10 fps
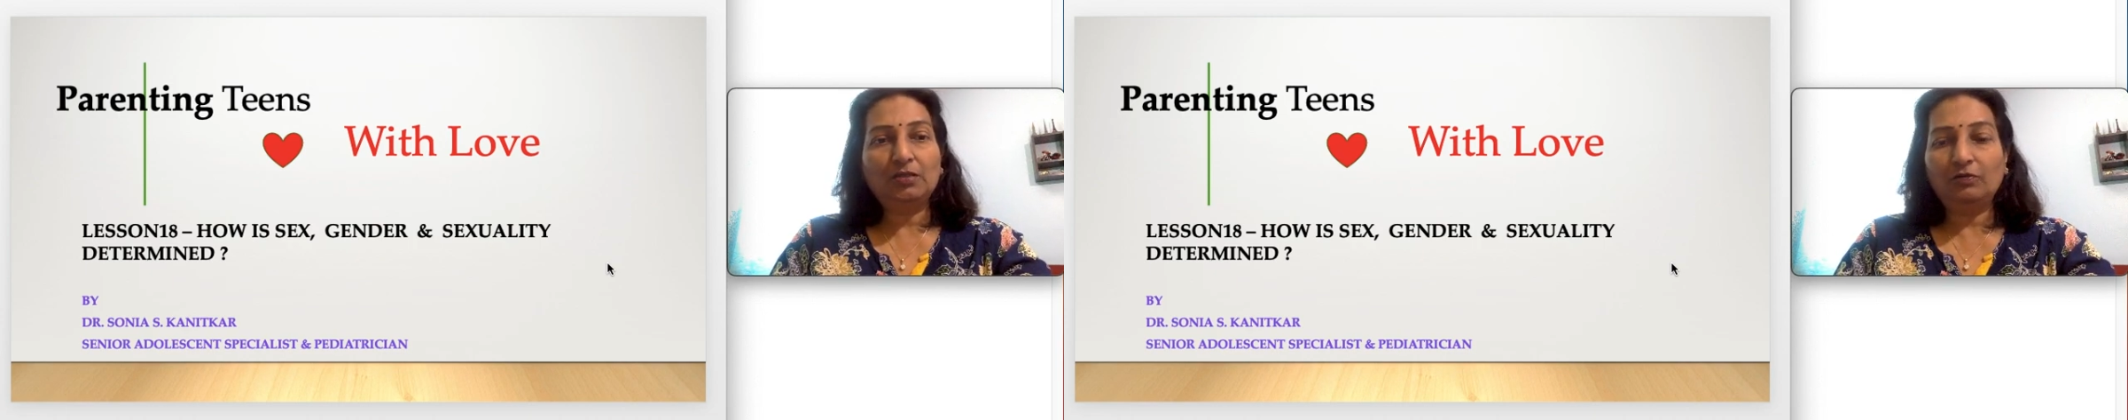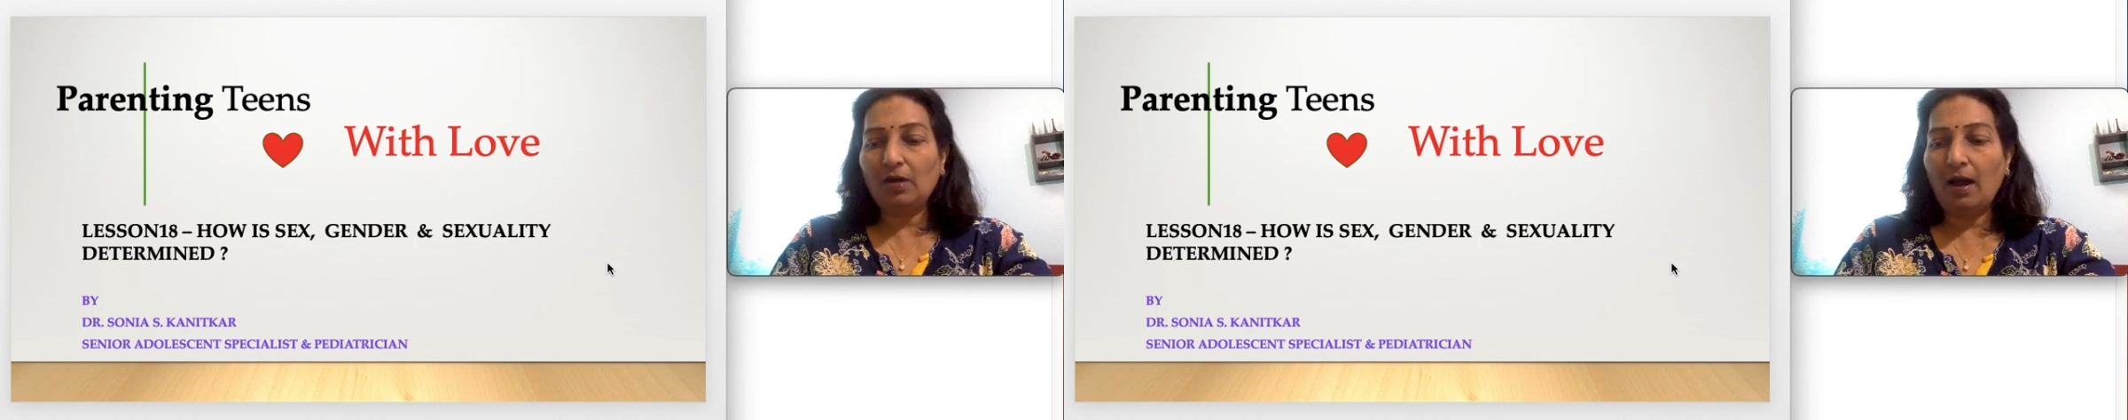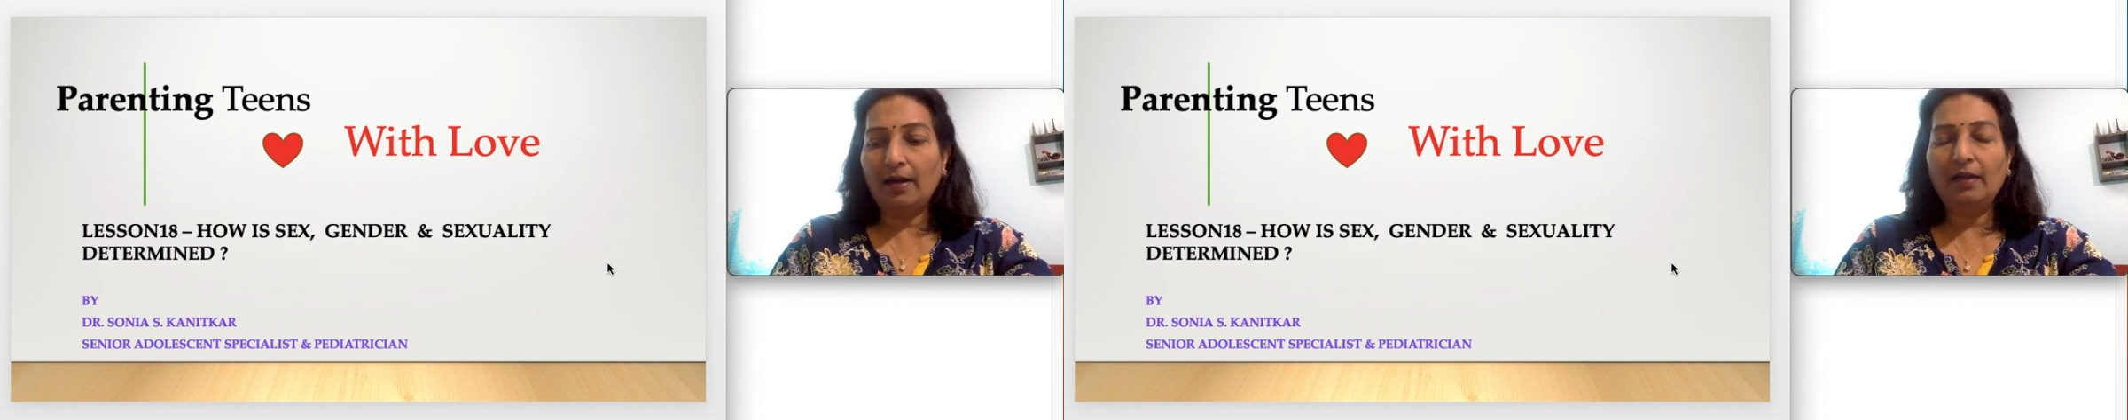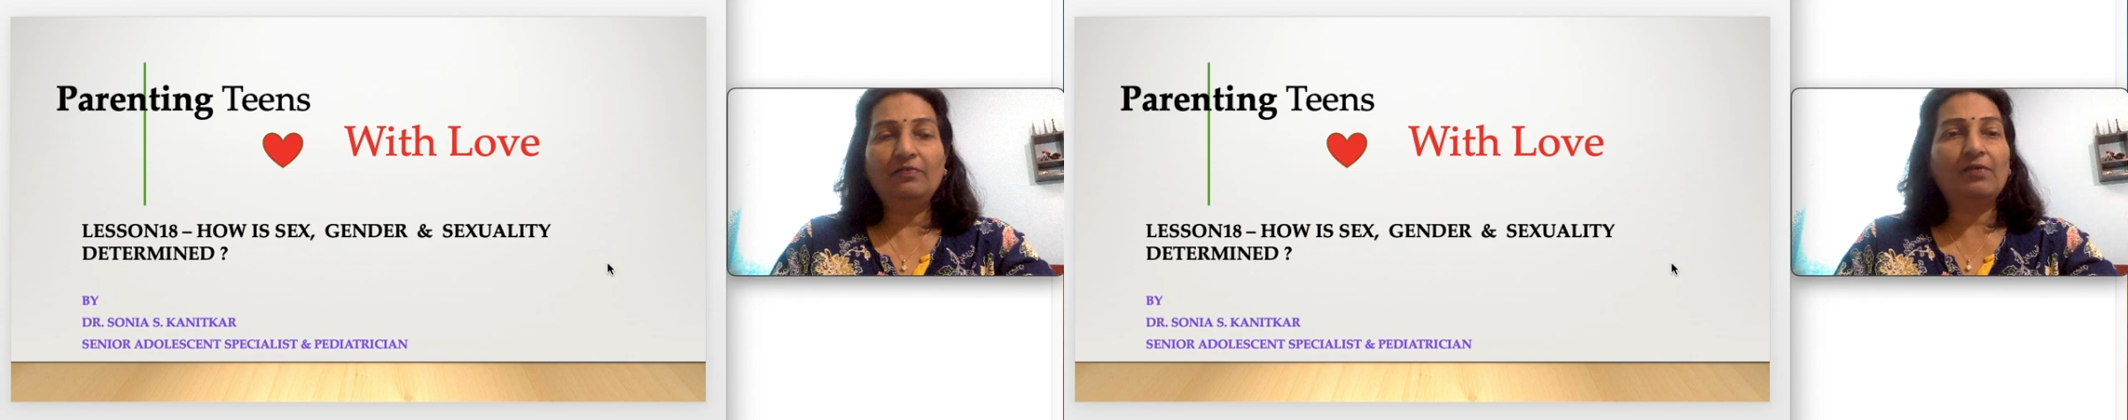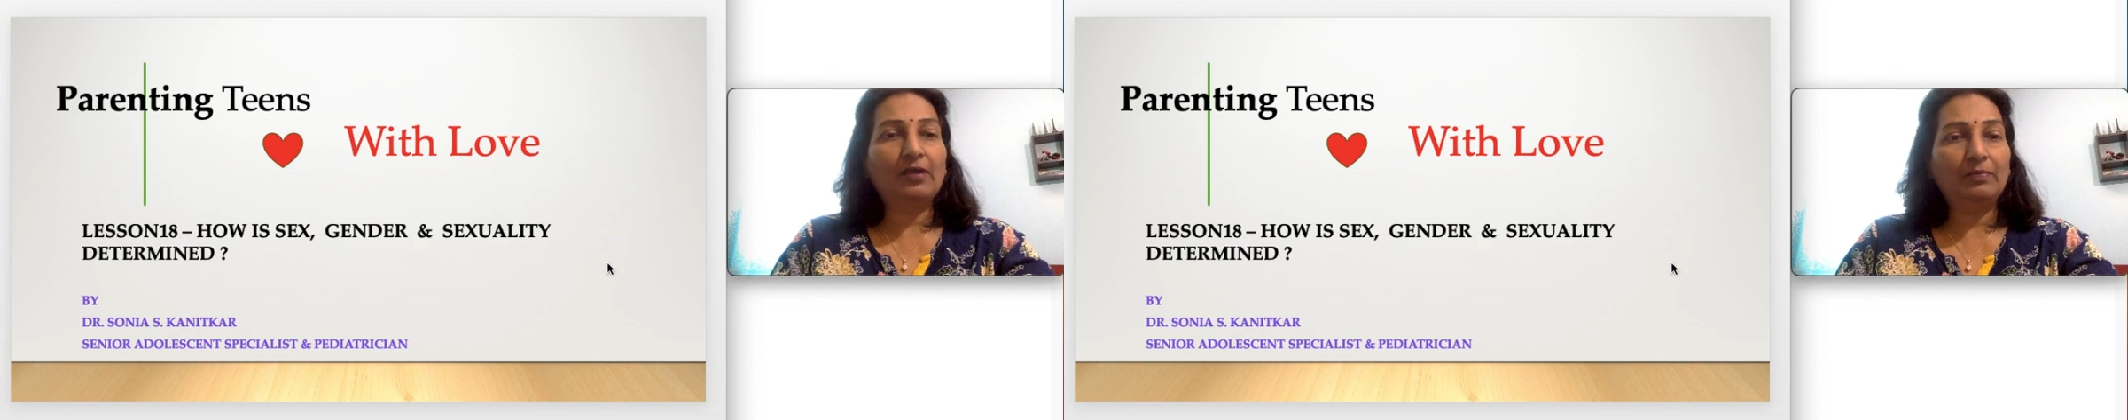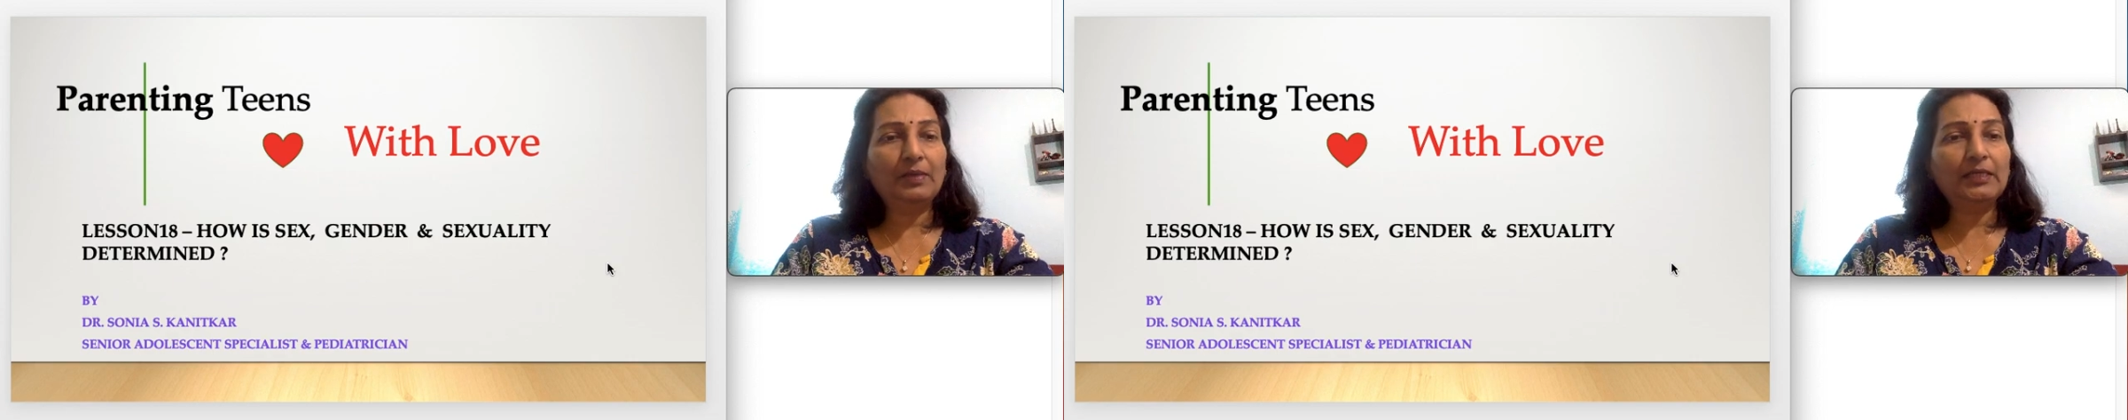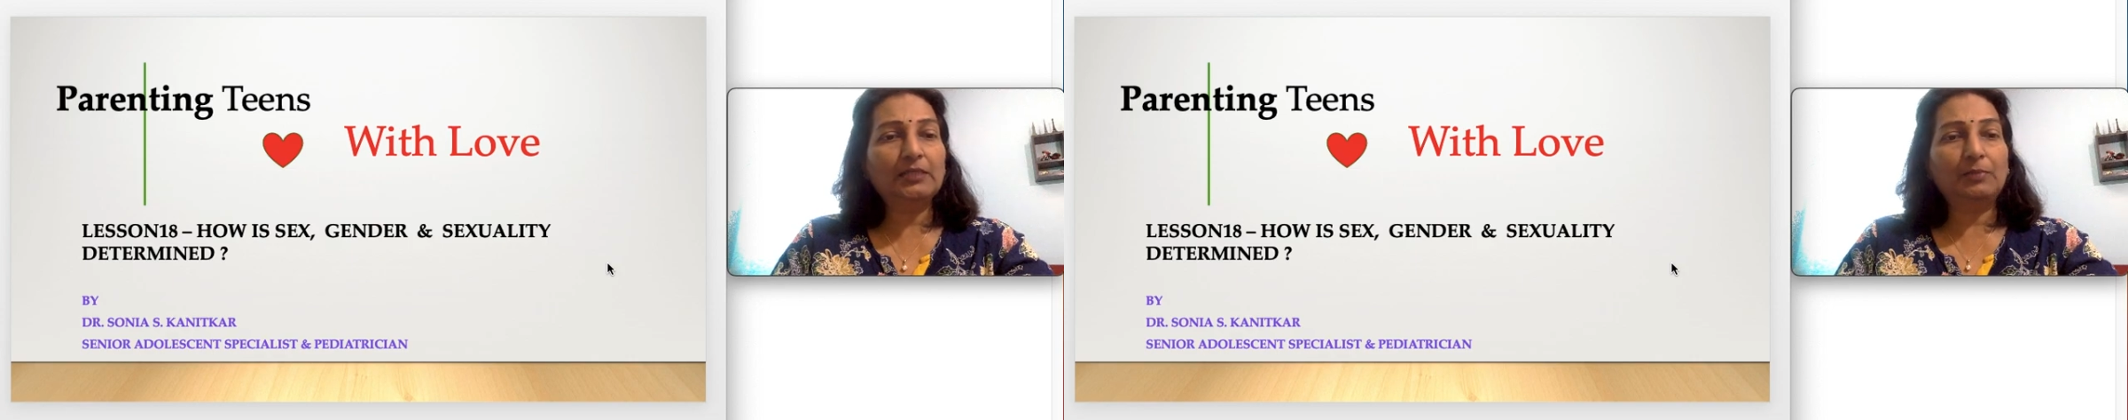for hardly 5 minutes.